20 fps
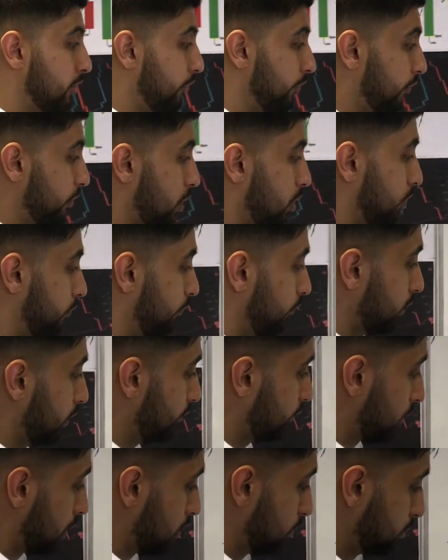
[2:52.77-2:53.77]
So for
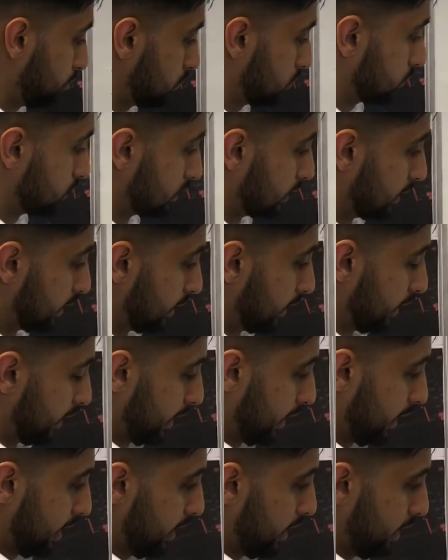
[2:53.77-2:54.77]
example,
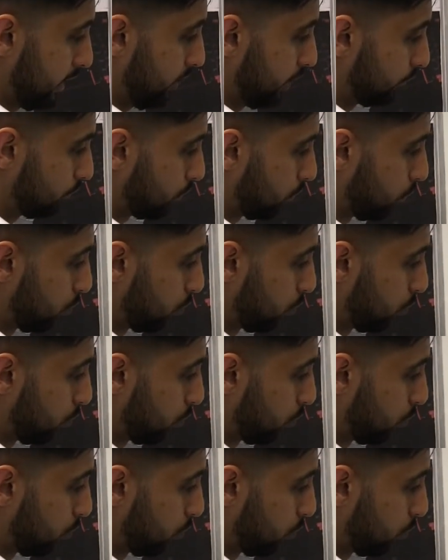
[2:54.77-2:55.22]
it is